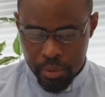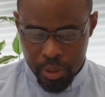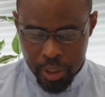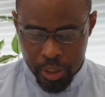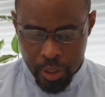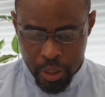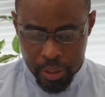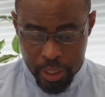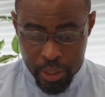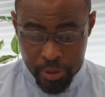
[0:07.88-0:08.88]

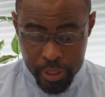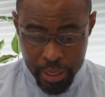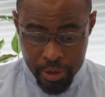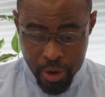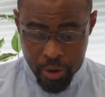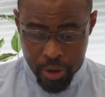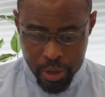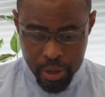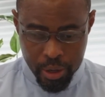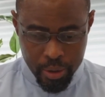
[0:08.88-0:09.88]
Jesus heals a young
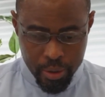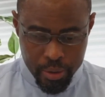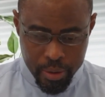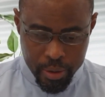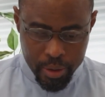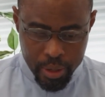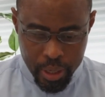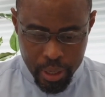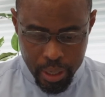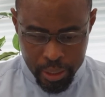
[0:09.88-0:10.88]
girl,
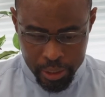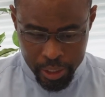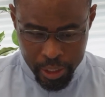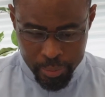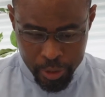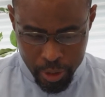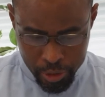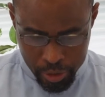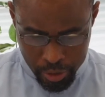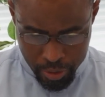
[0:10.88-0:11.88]
a scripture
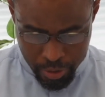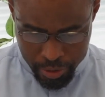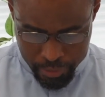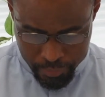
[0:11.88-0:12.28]
story.